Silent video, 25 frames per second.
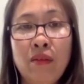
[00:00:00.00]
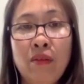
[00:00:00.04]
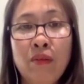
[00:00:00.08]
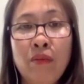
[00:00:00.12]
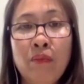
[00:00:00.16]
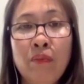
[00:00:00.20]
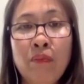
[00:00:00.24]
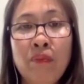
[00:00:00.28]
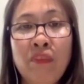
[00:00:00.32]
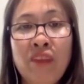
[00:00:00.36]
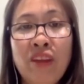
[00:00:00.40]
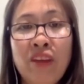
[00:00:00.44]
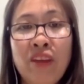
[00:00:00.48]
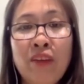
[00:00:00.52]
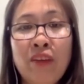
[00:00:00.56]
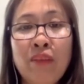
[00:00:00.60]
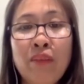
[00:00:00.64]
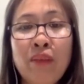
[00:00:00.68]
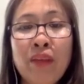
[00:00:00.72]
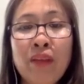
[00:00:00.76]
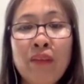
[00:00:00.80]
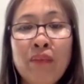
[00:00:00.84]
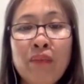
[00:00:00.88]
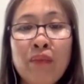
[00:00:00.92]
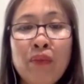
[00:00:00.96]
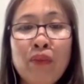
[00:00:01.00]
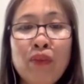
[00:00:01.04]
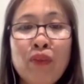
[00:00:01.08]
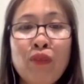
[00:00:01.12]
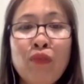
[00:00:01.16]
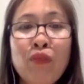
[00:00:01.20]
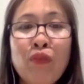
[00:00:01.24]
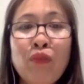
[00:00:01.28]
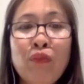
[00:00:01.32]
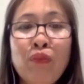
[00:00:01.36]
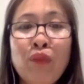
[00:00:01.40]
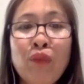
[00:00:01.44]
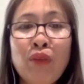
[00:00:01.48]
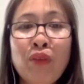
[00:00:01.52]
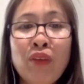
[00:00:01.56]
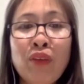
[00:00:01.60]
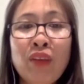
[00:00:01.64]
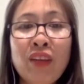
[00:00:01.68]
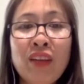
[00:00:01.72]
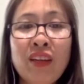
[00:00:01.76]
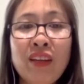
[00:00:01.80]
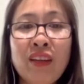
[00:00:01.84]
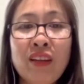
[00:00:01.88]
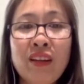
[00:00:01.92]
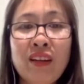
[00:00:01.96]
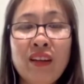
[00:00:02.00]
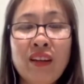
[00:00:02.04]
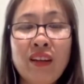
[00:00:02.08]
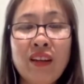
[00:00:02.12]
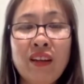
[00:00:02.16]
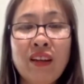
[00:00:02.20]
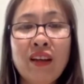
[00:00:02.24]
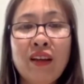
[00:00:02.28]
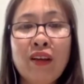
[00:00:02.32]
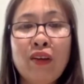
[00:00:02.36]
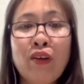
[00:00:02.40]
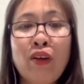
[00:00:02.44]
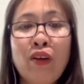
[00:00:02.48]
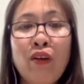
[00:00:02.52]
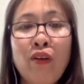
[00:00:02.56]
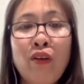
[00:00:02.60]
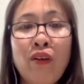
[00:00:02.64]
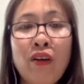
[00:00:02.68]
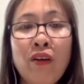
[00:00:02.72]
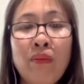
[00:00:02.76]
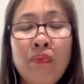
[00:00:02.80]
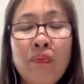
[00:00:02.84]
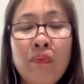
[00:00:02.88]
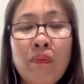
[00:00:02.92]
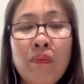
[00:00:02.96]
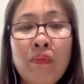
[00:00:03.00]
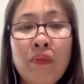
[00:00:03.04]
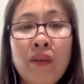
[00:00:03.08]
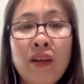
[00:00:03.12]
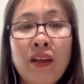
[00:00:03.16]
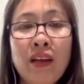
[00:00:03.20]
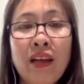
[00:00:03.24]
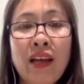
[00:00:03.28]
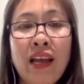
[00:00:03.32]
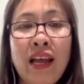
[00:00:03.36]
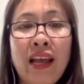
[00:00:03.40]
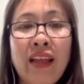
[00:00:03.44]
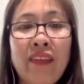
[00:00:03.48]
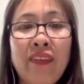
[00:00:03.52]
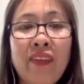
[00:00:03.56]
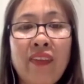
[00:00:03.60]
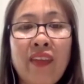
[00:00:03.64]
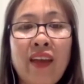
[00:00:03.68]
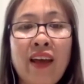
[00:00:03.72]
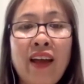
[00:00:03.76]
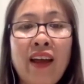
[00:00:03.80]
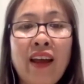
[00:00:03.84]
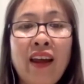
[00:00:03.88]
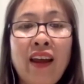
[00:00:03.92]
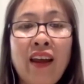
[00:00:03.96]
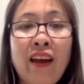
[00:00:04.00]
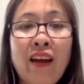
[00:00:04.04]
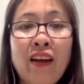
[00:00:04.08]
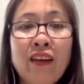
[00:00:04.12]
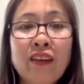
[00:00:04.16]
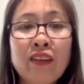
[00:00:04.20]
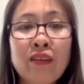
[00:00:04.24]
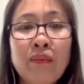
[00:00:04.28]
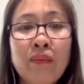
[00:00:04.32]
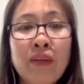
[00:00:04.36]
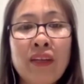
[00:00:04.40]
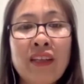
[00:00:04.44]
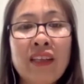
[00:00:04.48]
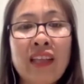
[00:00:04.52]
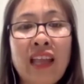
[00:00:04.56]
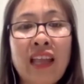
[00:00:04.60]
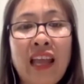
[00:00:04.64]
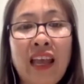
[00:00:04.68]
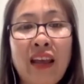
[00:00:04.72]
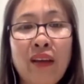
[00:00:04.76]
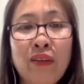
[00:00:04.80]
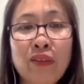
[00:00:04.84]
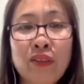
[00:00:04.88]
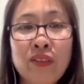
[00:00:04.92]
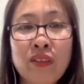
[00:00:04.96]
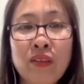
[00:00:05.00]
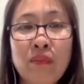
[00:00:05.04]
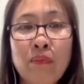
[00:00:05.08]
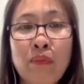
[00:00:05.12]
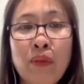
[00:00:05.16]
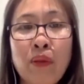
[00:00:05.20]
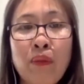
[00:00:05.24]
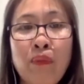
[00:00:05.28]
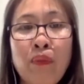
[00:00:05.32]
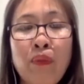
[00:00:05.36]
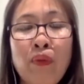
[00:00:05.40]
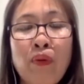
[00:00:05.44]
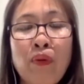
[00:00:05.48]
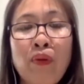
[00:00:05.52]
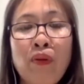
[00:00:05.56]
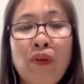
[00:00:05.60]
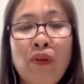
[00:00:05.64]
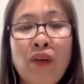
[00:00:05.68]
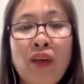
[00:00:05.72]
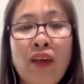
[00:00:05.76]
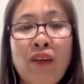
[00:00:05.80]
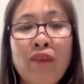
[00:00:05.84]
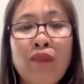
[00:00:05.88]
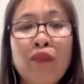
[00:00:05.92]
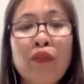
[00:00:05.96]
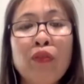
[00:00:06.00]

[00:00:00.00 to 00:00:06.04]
very big, beautiful building grow up, and a lot of 1,000 people have to